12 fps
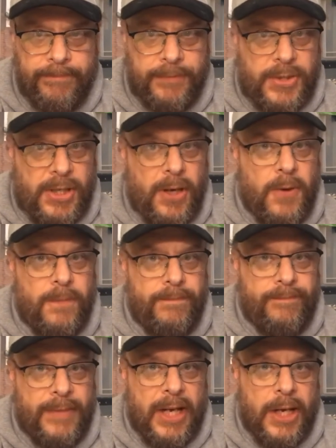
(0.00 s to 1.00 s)
So,
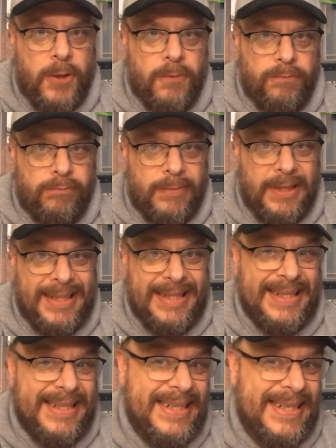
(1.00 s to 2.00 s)
you know,
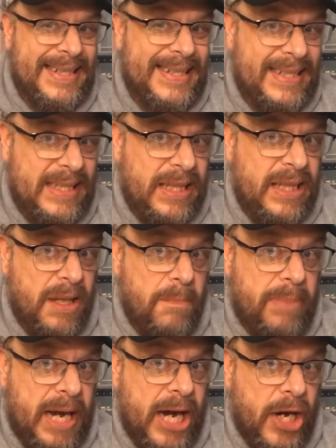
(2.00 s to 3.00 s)
the
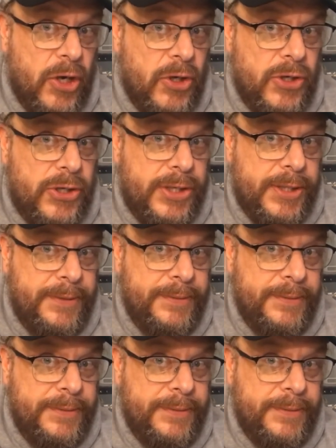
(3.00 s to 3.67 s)
Bears.